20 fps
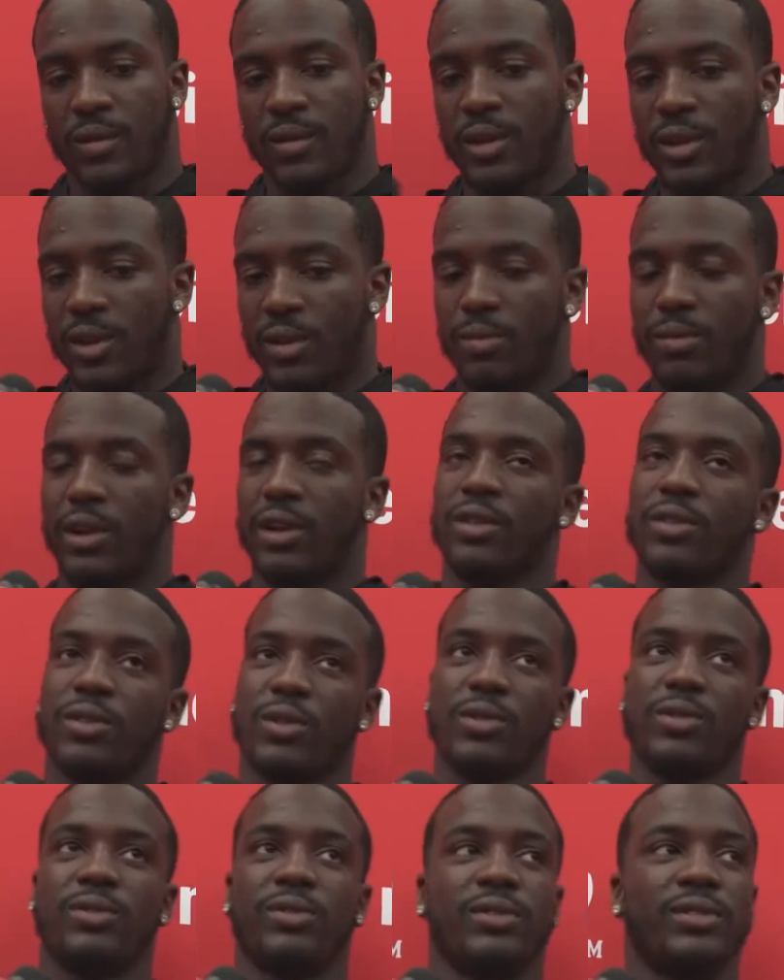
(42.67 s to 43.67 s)
You had a
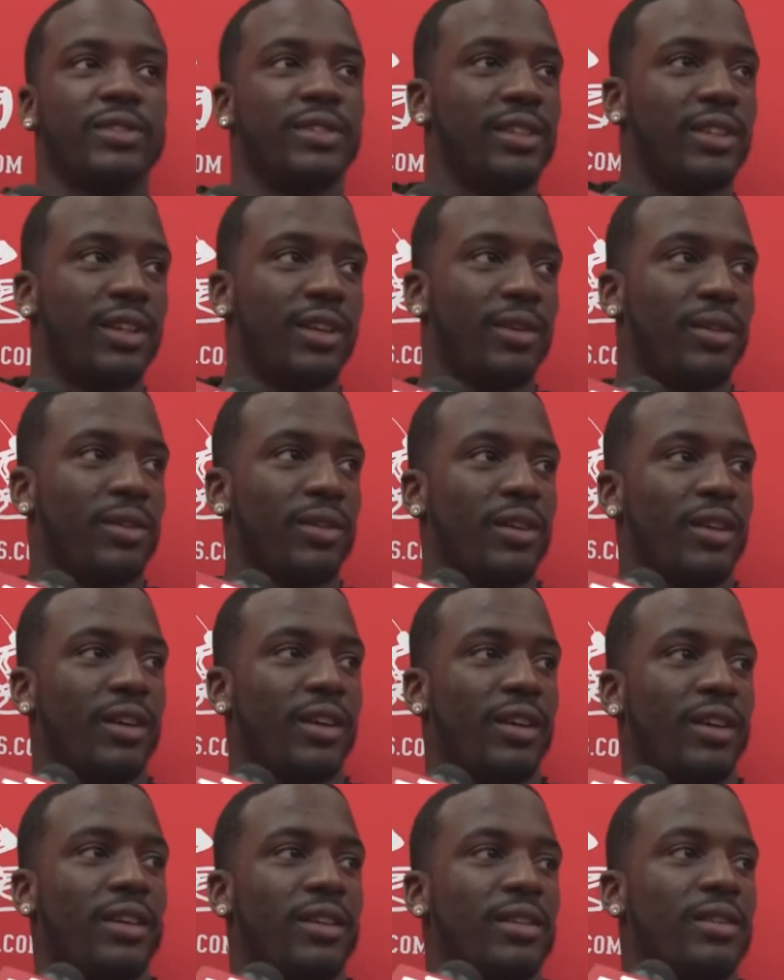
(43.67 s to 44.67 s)
breakthrough, you know.
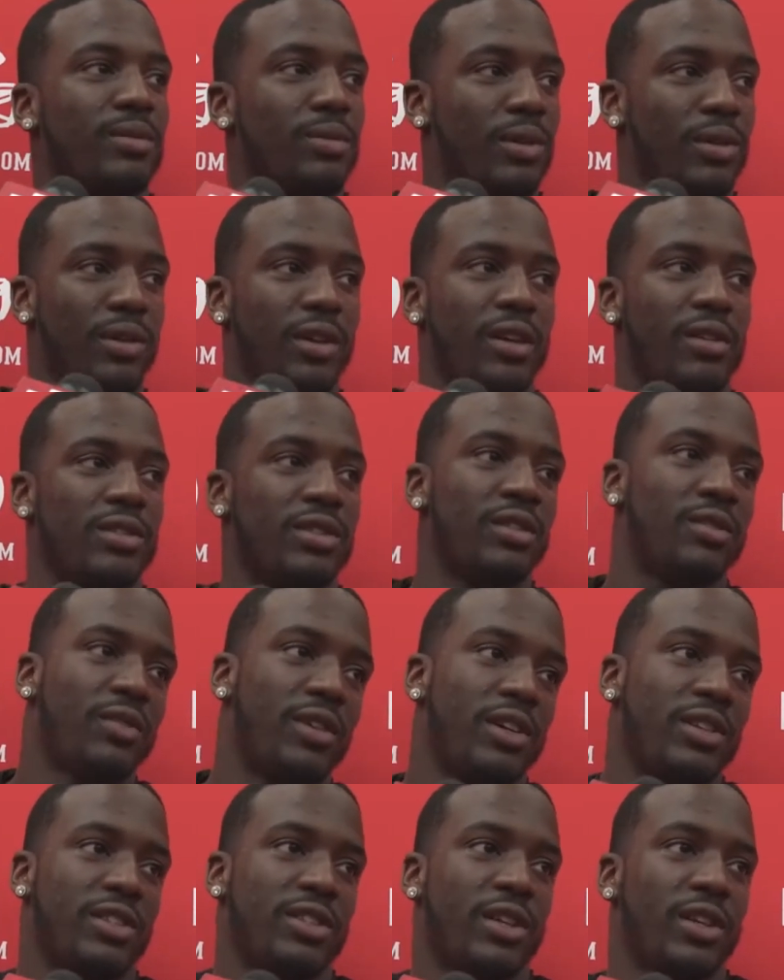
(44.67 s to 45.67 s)
This program is on the
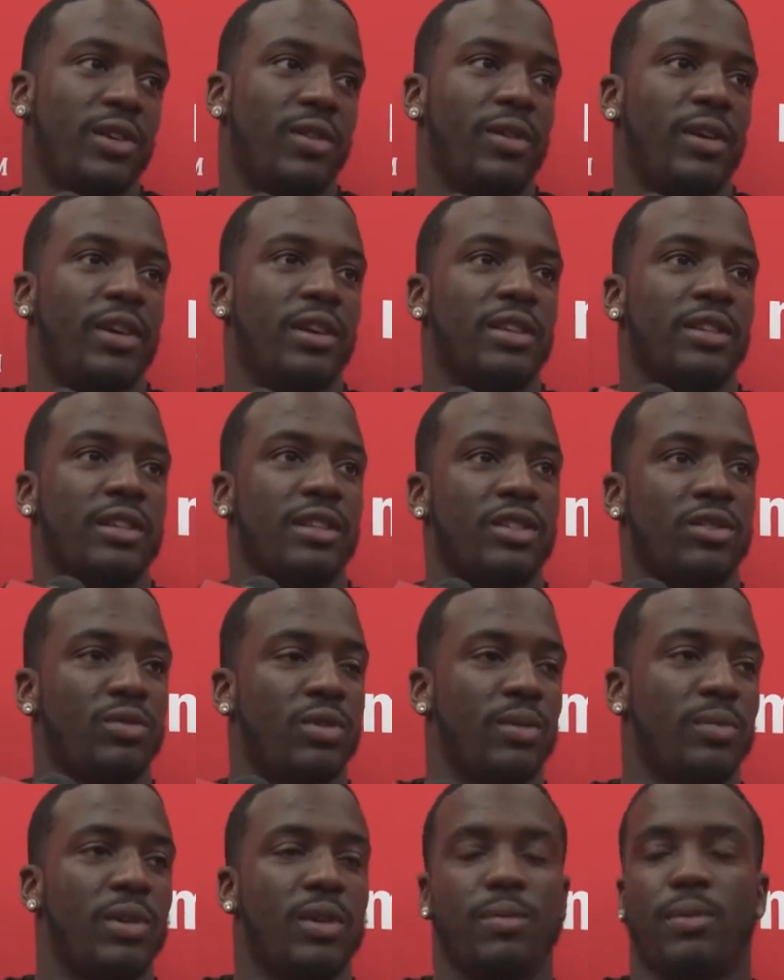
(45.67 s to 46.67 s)
verge of turning around, and I just
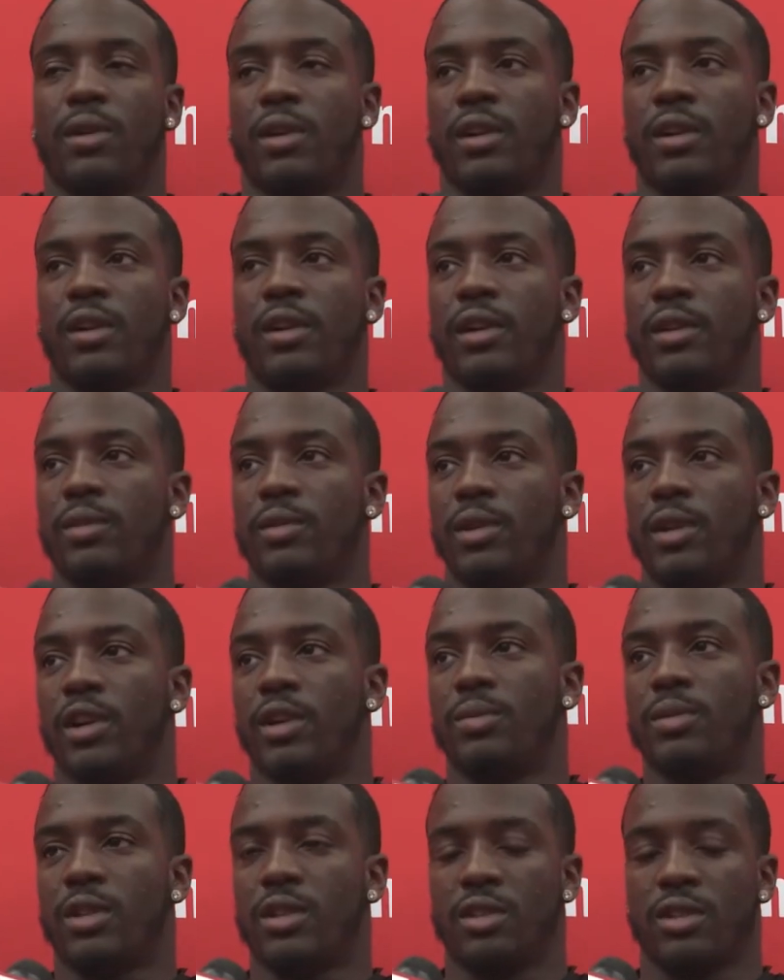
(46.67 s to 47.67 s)
want to be a part of it. What
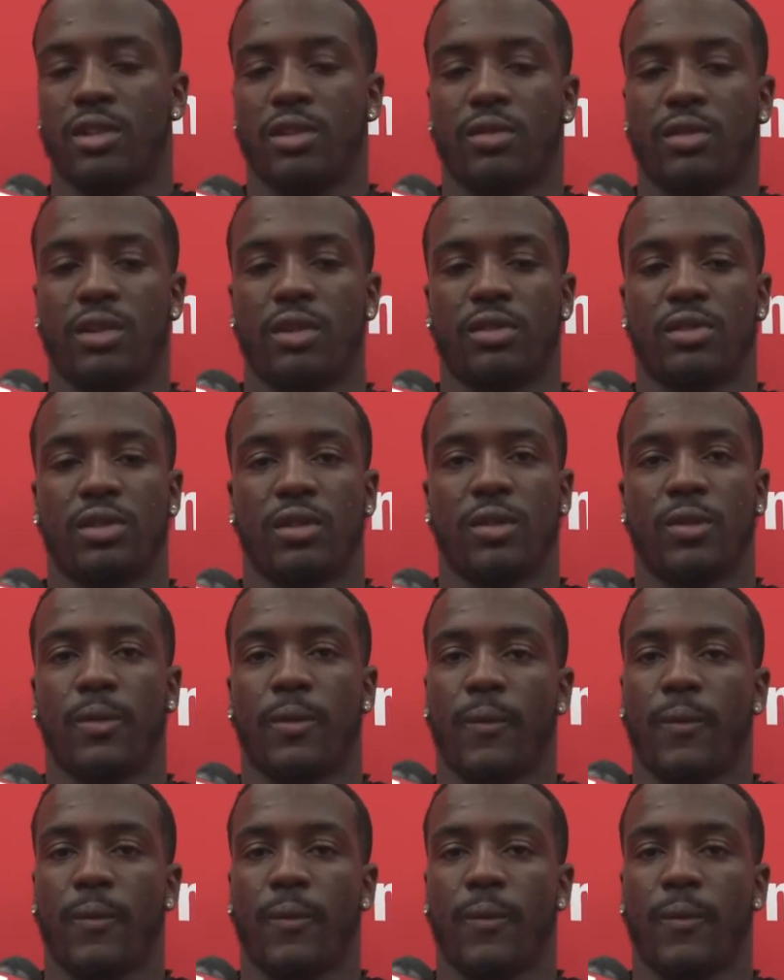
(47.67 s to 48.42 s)
helps it turn around, so.